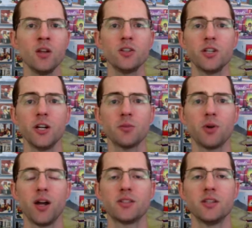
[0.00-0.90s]
Tiered
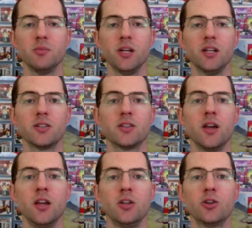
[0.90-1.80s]
pricing means
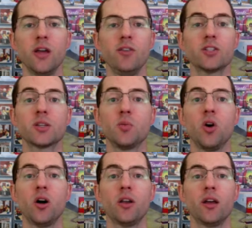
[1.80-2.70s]
you're giving
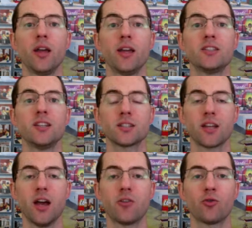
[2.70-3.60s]
someone a
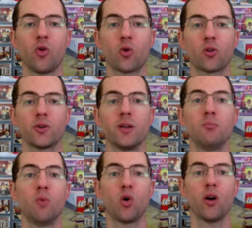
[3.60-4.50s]
discount for ordering
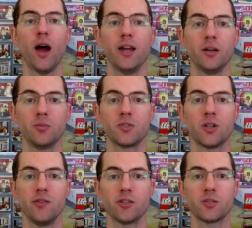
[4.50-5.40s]
more items
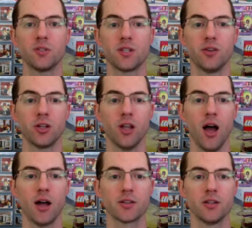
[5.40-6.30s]
of a specific
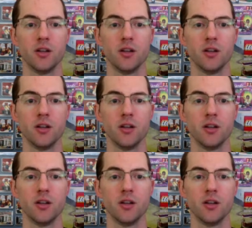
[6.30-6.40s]
lot.